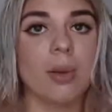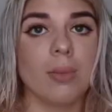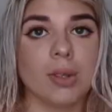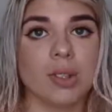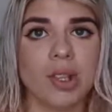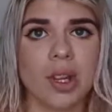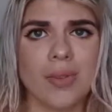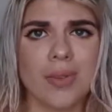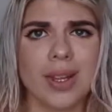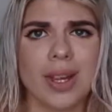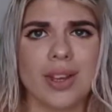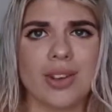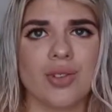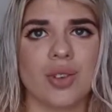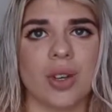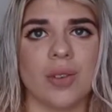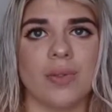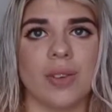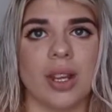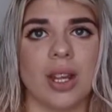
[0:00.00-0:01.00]
So sorry for that
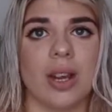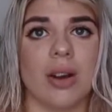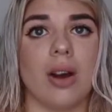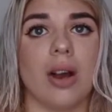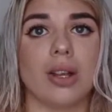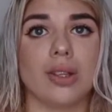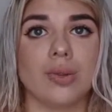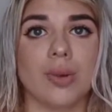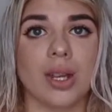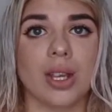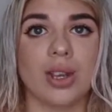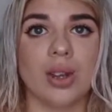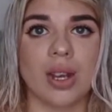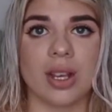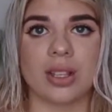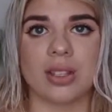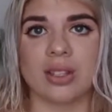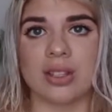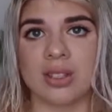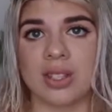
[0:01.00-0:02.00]
short video. I just want you
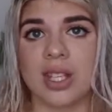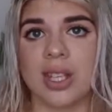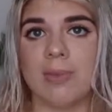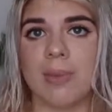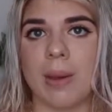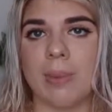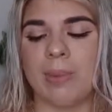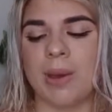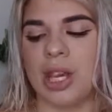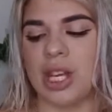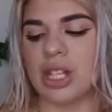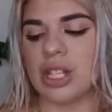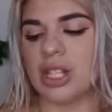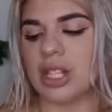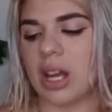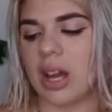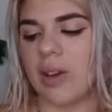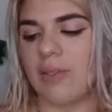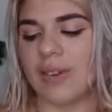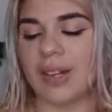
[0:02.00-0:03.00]
guys to see my peach
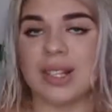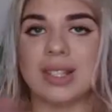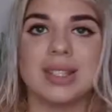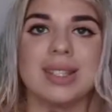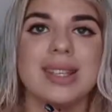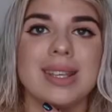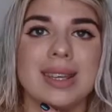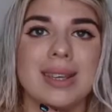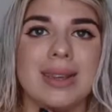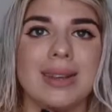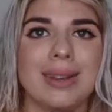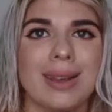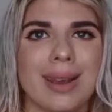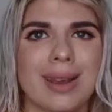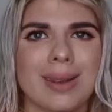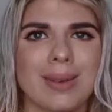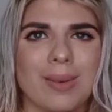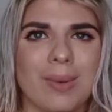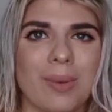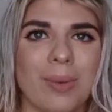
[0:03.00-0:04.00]
stuff and see
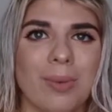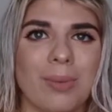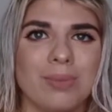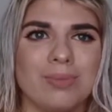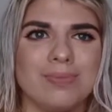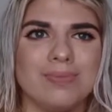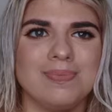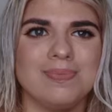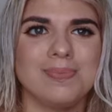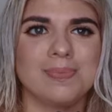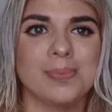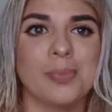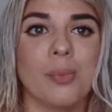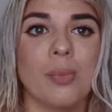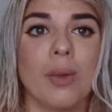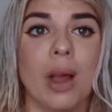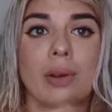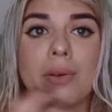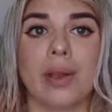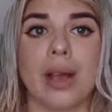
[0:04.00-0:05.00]
like oh,
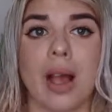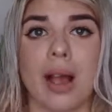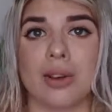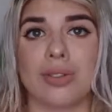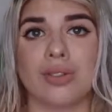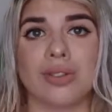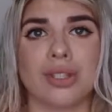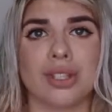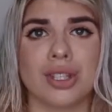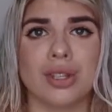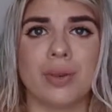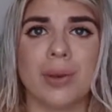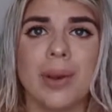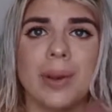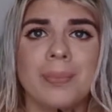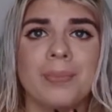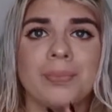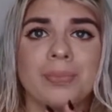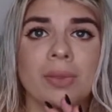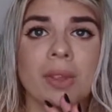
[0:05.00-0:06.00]
a reaction to
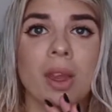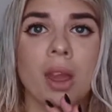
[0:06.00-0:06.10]
it.